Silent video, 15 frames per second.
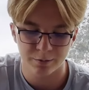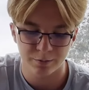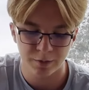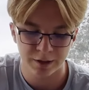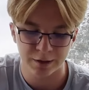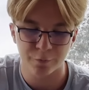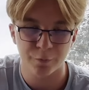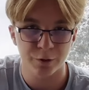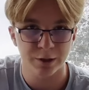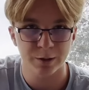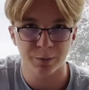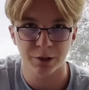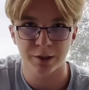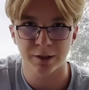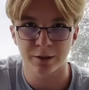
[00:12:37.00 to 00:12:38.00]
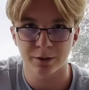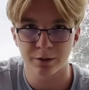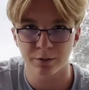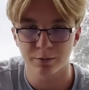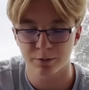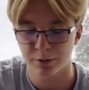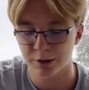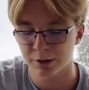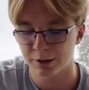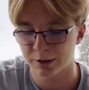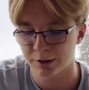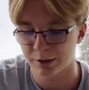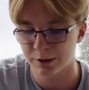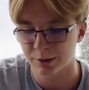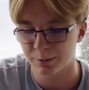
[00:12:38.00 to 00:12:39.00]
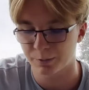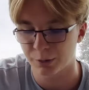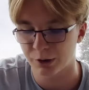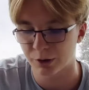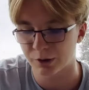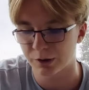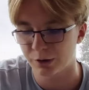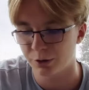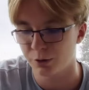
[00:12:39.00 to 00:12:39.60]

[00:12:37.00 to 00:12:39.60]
as a first person, because